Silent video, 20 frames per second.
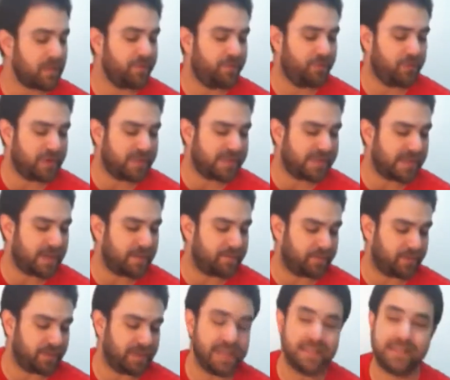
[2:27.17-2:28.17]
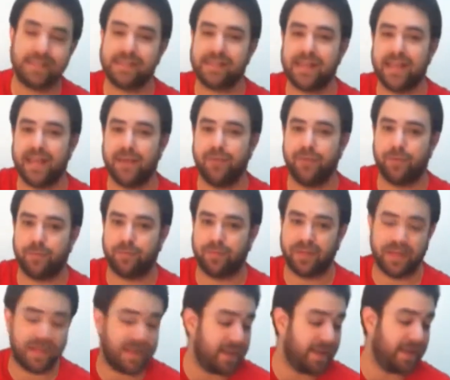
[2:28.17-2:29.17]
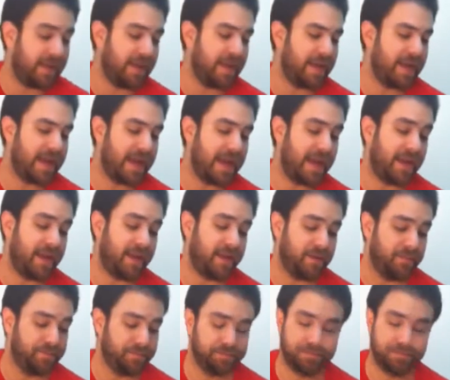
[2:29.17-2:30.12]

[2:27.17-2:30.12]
For example, let's say we're playing A